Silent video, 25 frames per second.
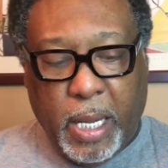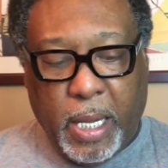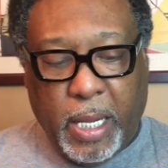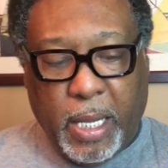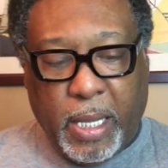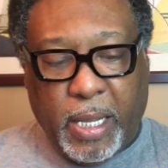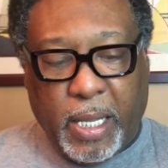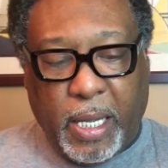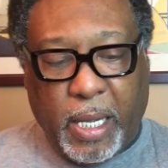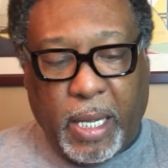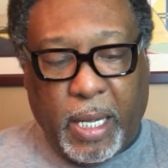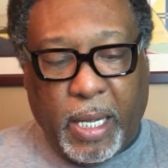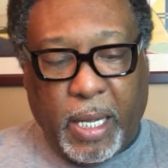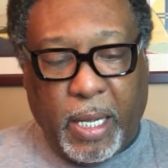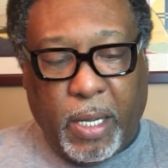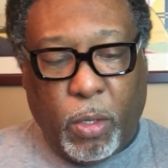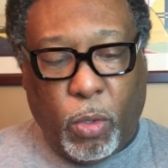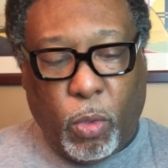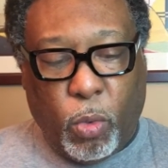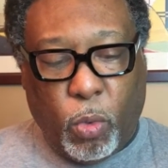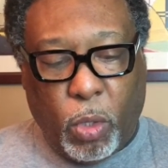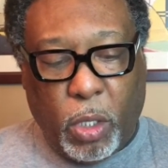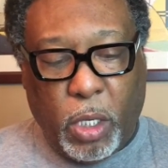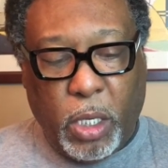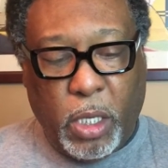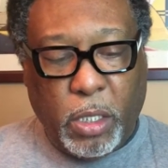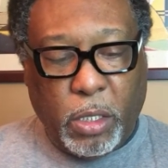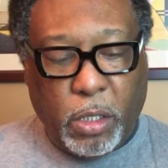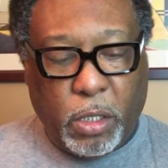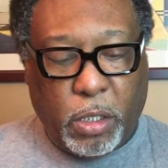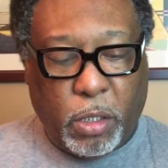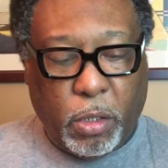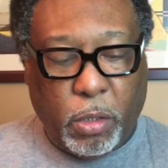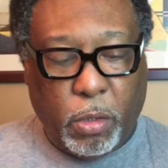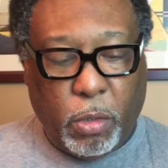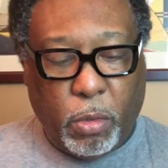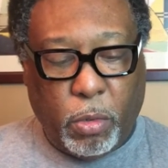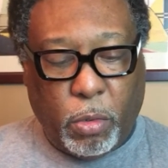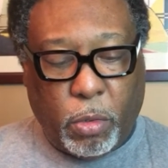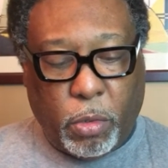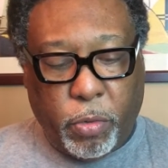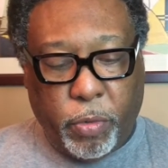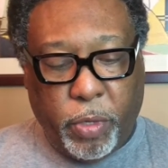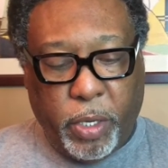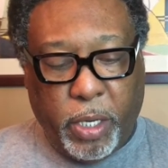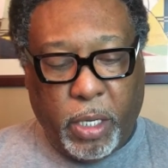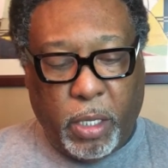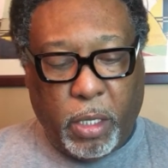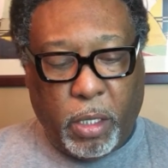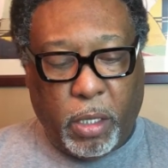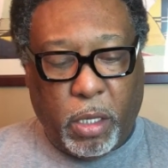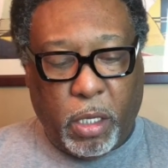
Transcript: The one, two, three,